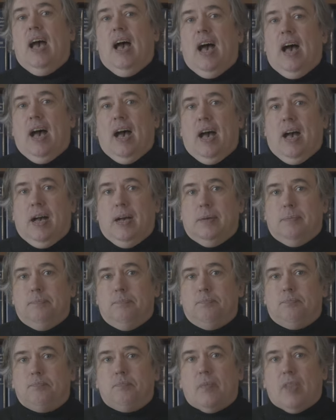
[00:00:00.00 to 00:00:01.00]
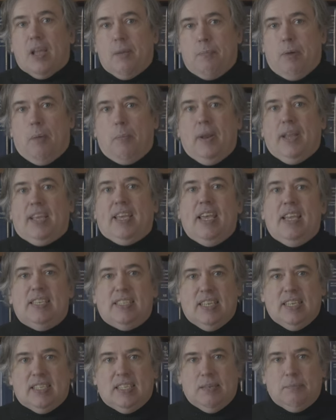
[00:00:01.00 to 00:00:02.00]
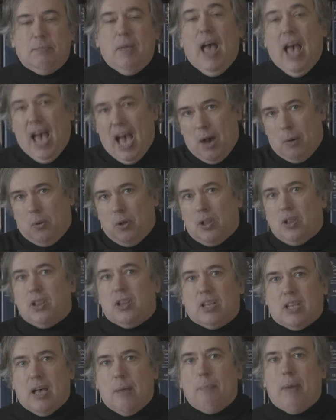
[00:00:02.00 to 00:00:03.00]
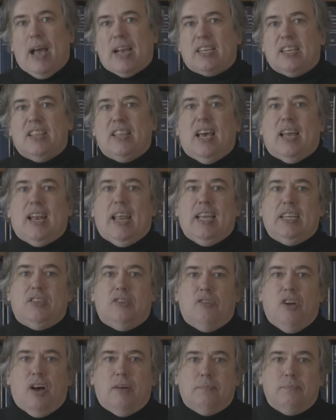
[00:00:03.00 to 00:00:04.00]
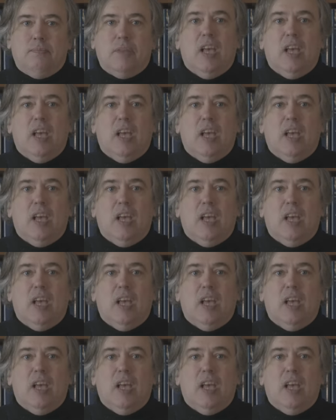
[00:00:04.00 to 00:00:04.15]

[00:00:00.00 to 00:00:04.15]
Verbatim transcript: um, public key system. And we'll come back to that later on.